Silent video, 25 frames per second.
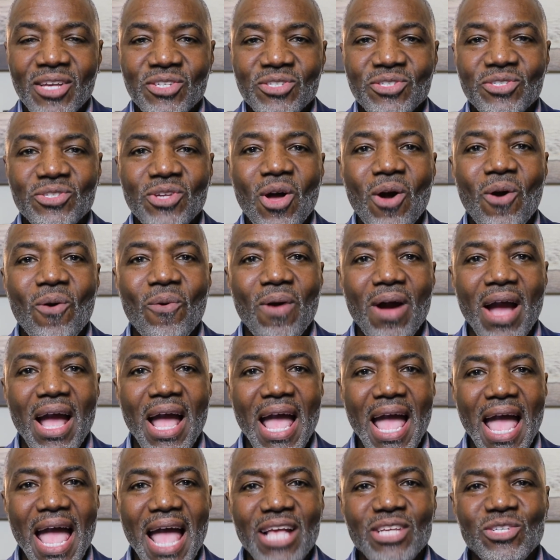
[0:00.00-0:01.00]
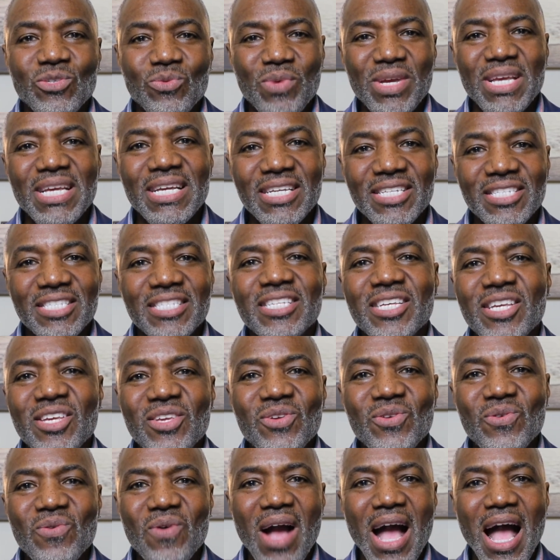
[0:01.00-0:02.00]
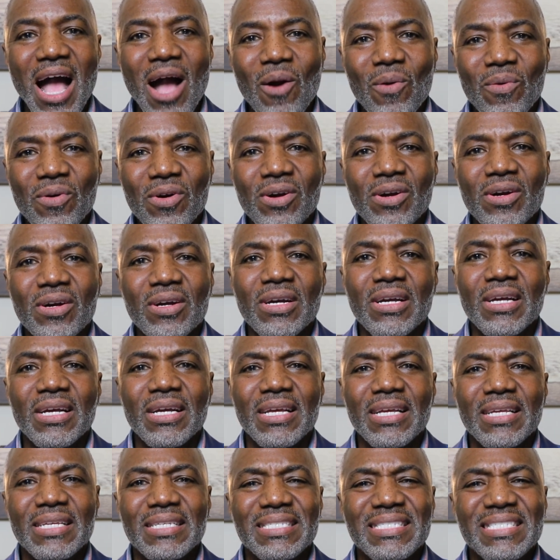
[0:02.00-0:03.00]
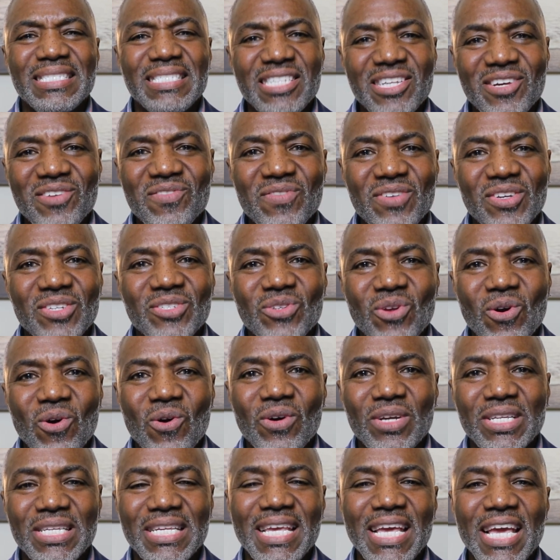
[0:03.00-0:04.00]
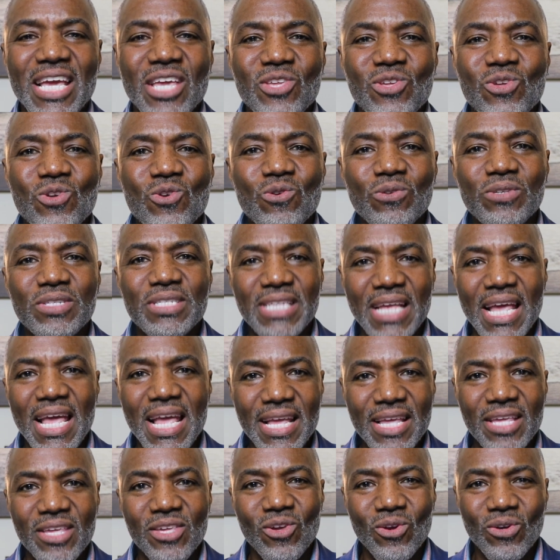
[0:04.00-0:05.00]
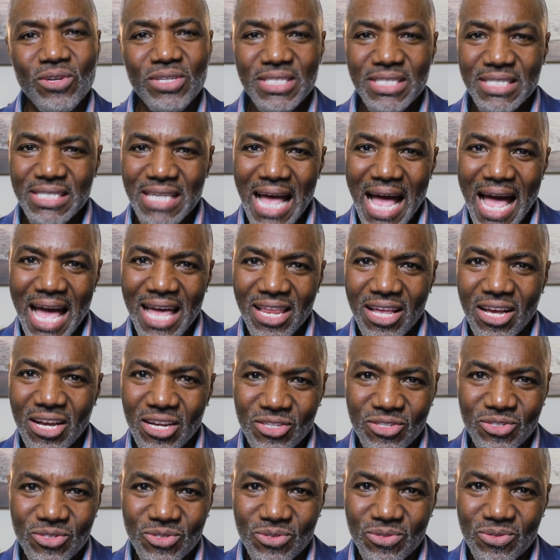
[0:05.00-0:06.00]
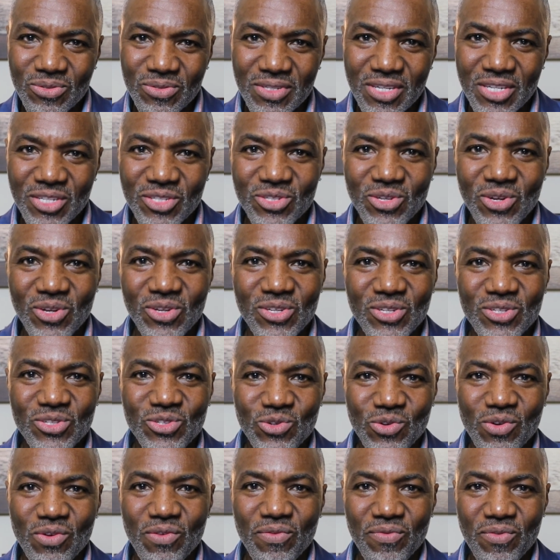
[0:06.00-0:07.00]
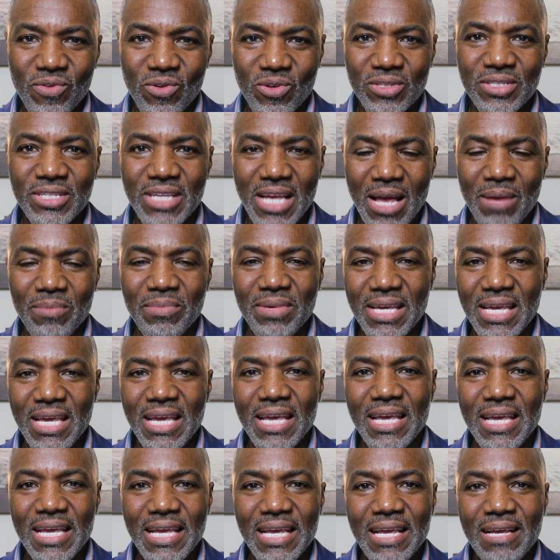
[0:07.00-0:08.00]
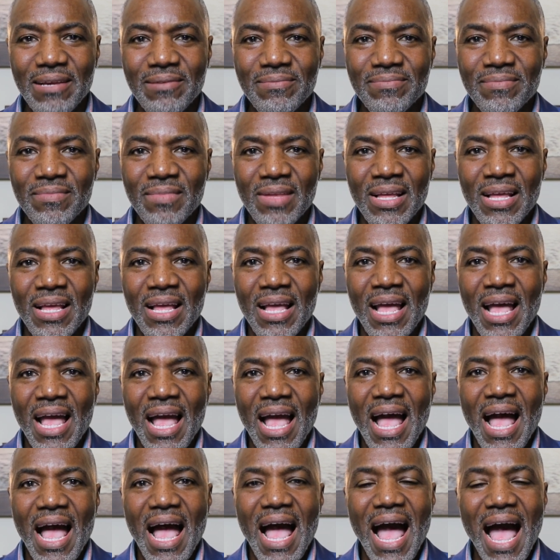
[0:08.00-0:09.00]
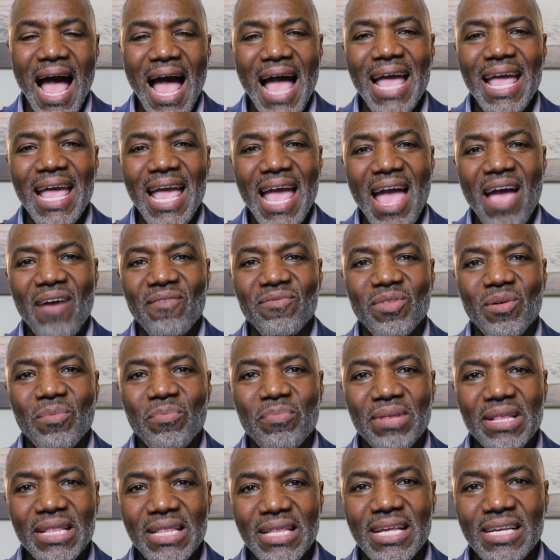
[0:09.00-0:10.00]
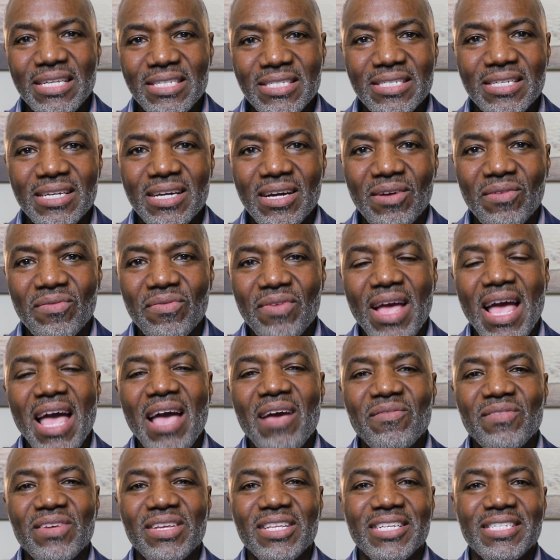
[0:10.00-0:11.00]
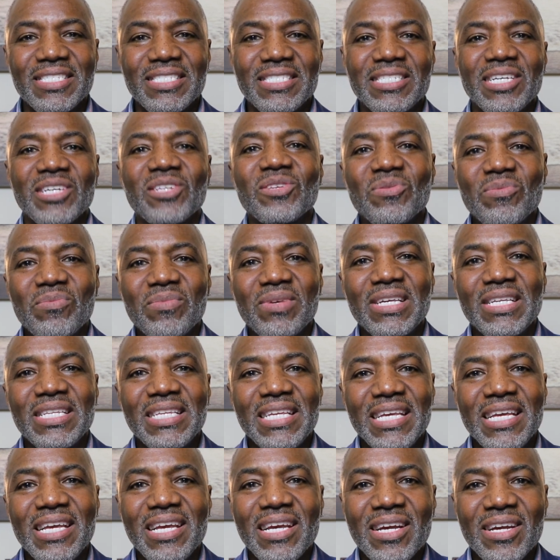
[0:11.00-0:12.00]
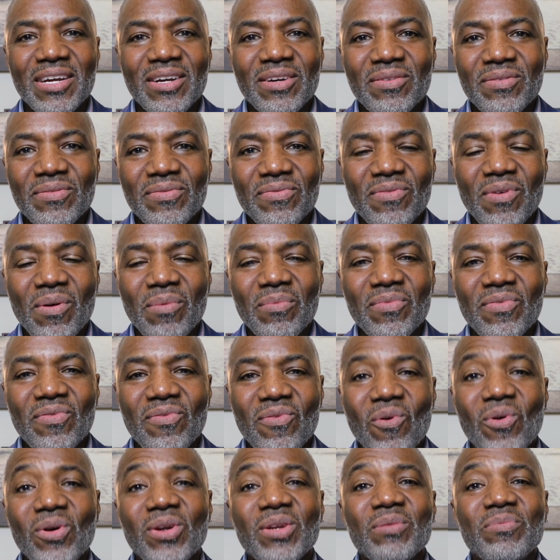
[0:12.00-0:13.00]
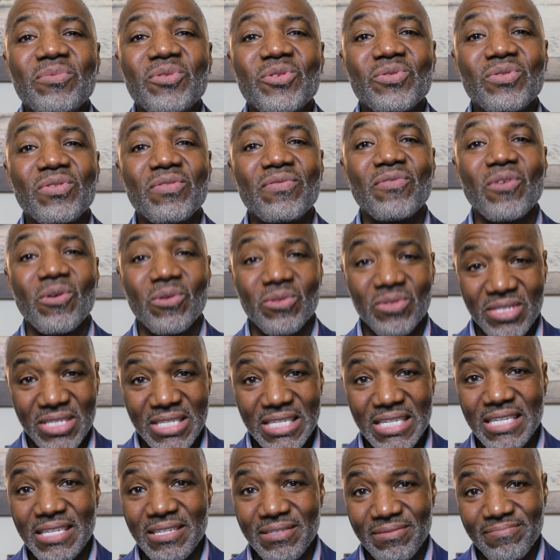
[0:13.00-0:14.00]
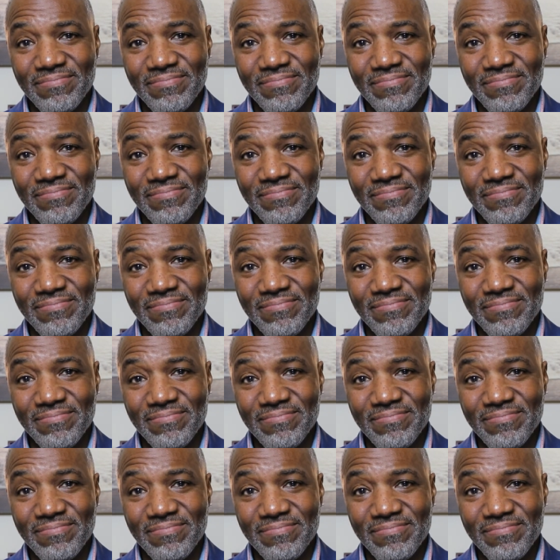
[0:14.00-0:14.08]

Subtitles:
So, as we continue our series on can you take your side hustle and turn it into a full-time gig, I have the pleasure of having a gentleman here from Fordham University.